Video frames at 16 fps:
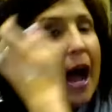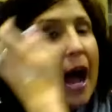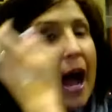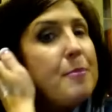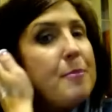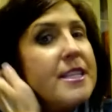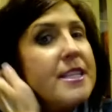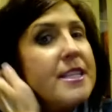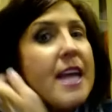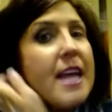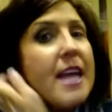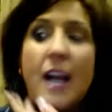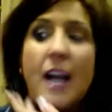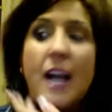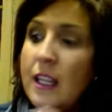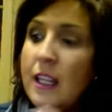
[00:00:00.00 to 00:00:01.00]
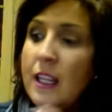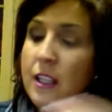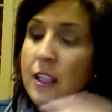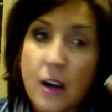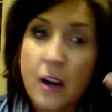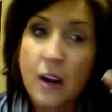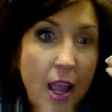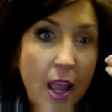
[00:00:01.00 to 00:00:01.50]
pops that
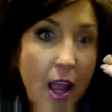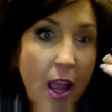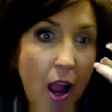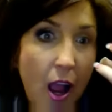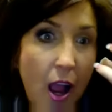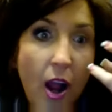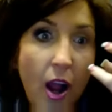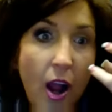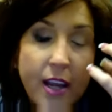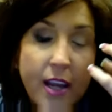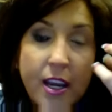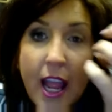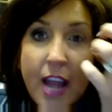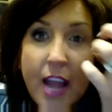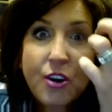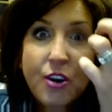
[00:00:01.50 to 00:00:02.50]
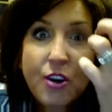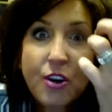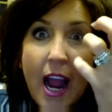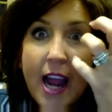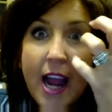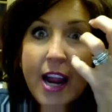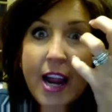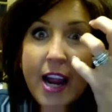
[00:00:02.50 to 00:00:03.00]
color on, and your
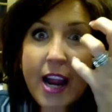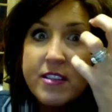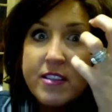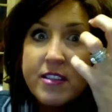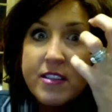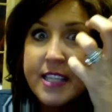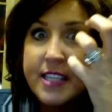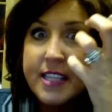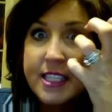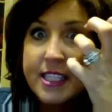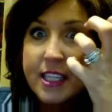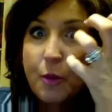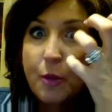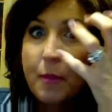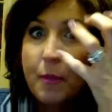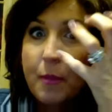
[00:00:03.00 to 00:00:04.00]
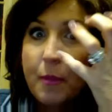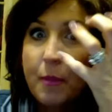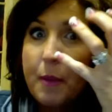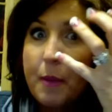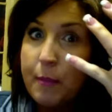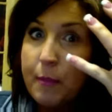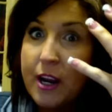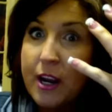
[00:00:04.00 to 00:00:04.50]
eye all of a sudden takes a little bit more of
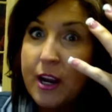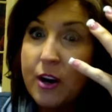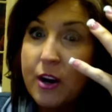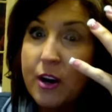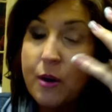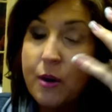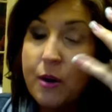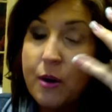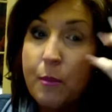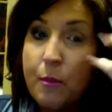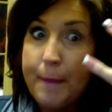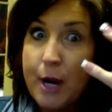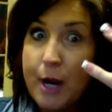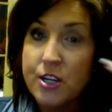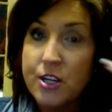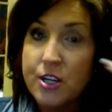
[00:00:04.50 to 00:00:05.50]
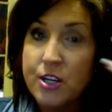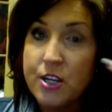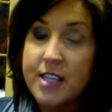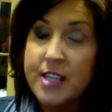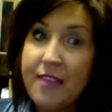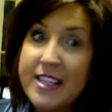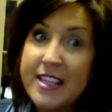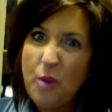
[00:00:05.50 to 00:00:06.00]
a bigger burst. And
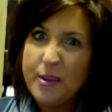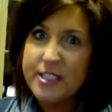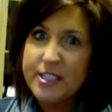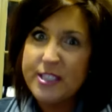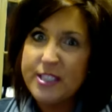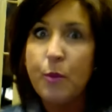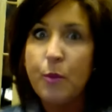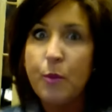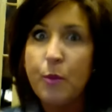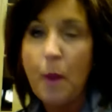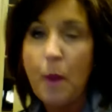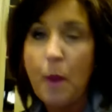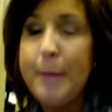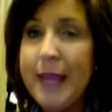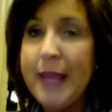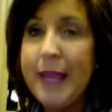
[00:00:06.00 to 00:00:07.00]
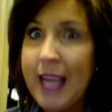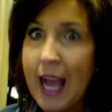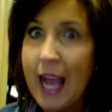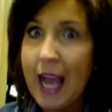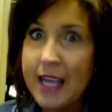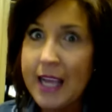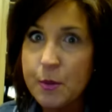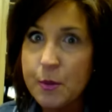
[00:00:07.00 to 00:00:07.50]
that's always good. We want big
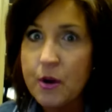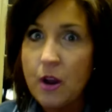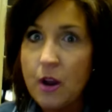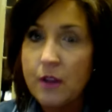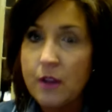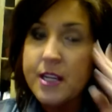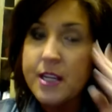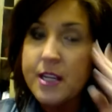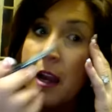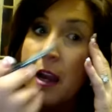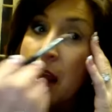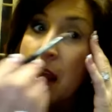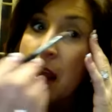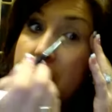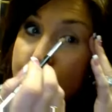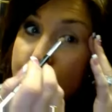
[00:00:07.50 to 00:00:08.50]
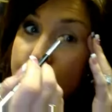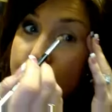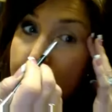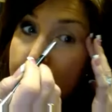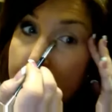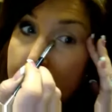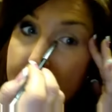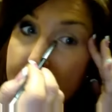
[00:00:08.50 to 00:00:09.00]
eyes when we're all done. So
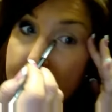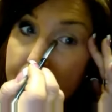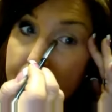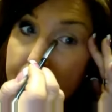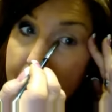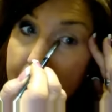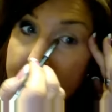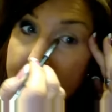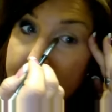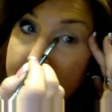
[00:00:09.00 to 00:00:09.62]
pop that right